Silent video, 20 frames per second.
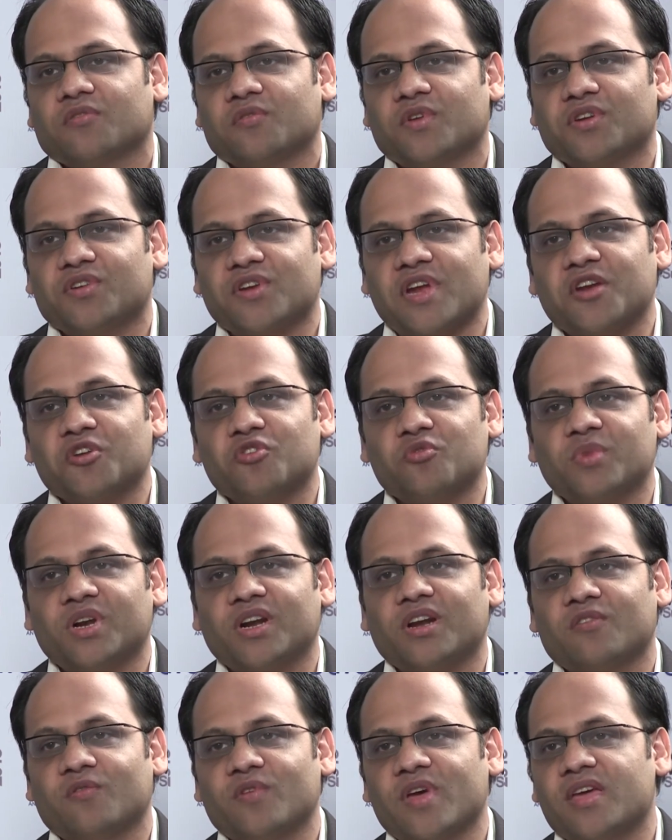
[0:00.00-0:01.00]
we are trying to
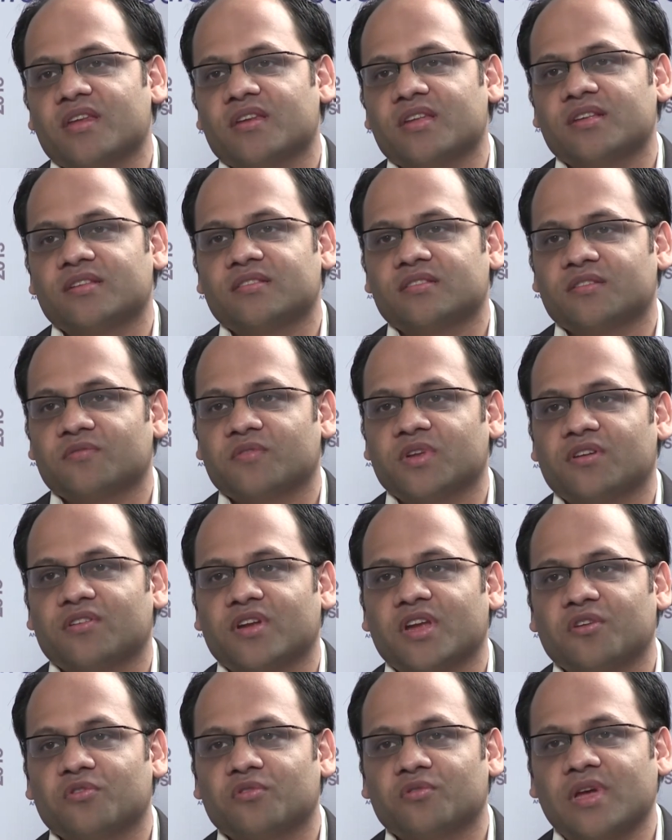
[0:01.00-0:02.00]
build awareness and we are
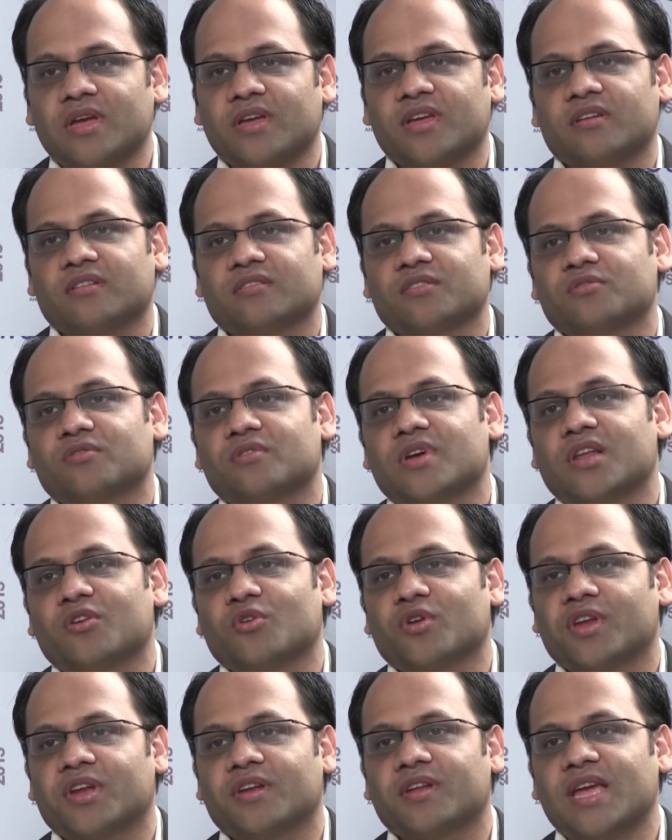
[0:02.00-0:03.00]
trying to uh, you know
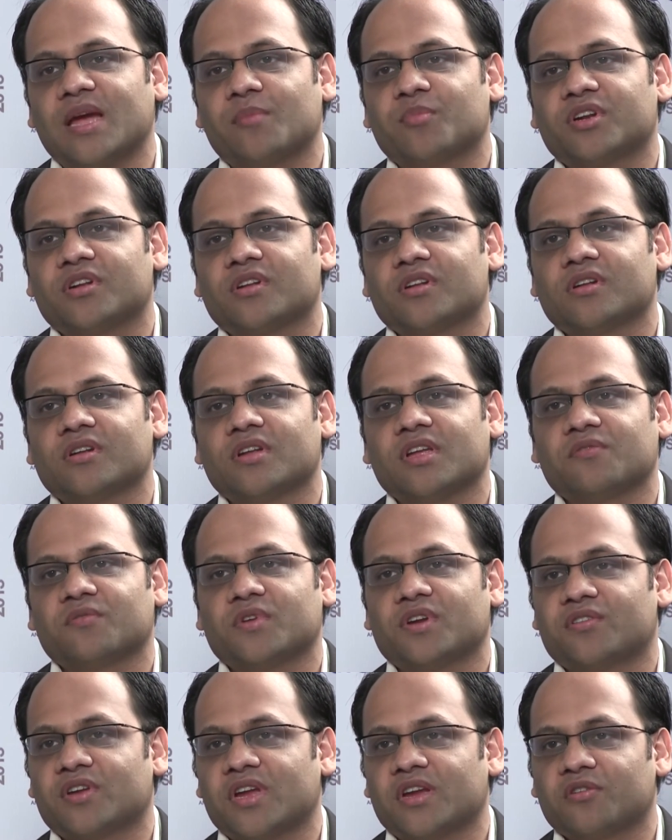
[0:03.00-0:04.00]
allocate capital and
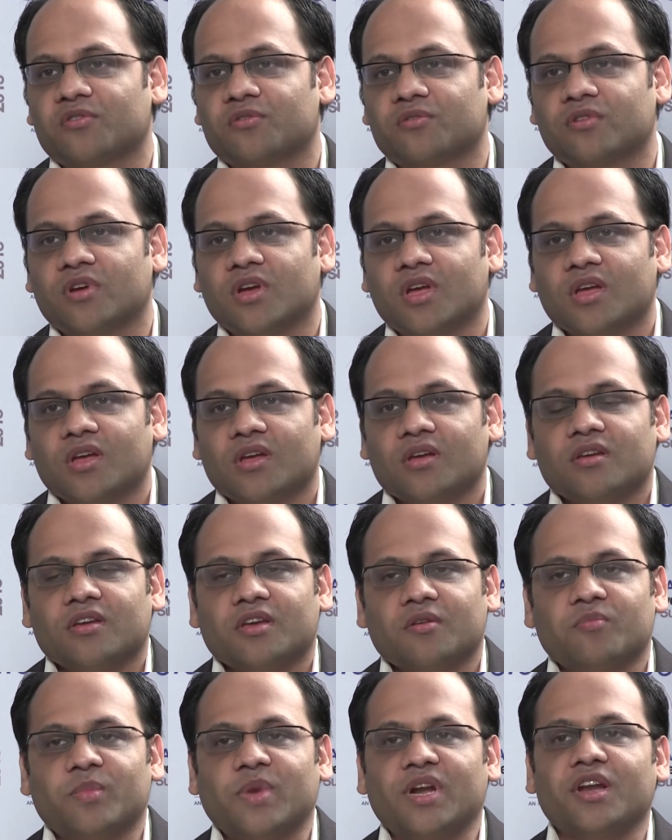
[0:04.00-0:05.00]
we are trying to
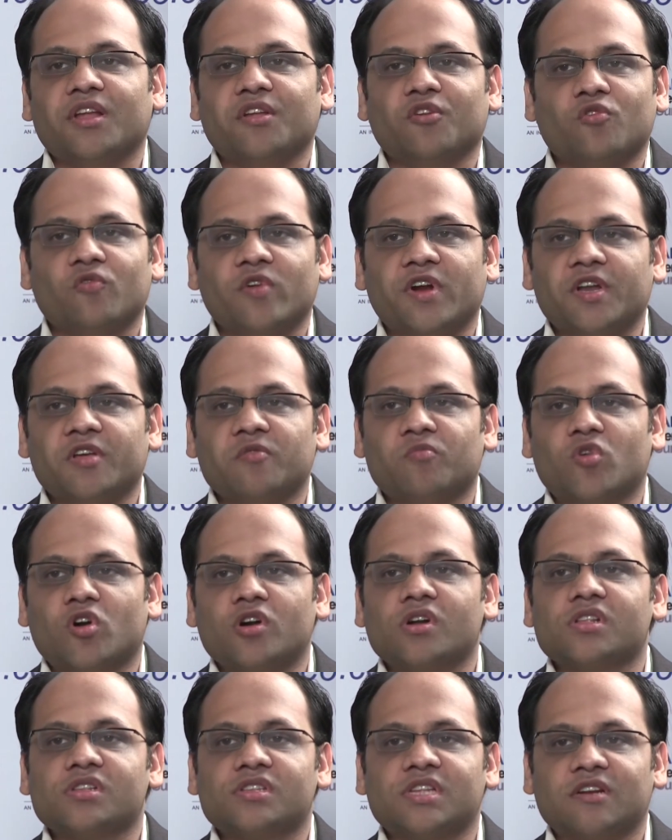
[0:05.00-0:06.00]
build innovative
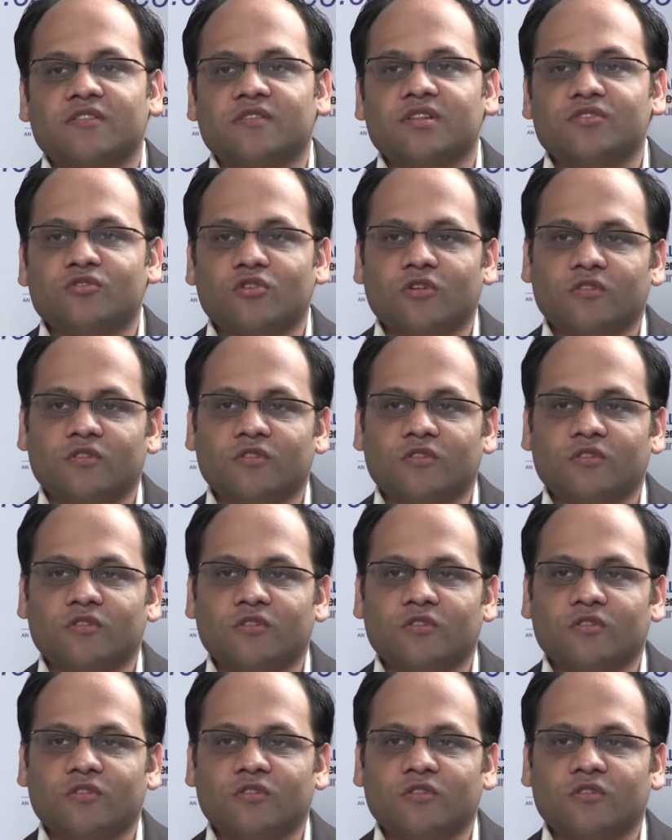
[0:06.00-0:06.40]
models that will